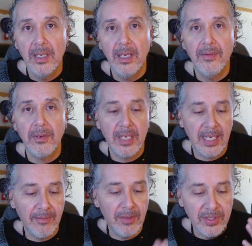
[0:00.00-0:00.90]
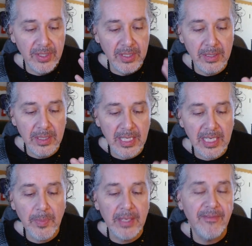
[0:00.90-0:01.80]
And they're going to have those
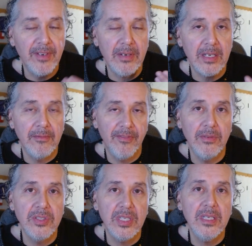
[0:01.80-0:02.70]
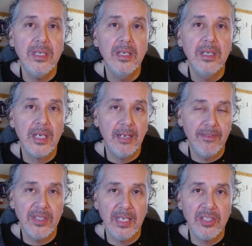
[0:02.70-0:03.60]
deep and very confusing
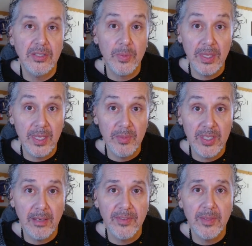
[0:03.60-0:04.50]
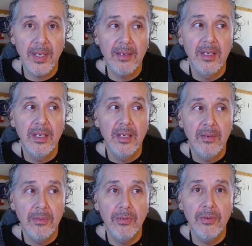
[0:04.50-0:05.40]
conversations with themselves about,
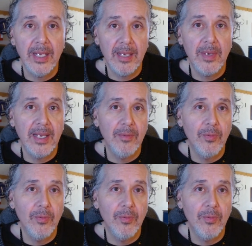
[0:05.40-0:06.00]
who am I?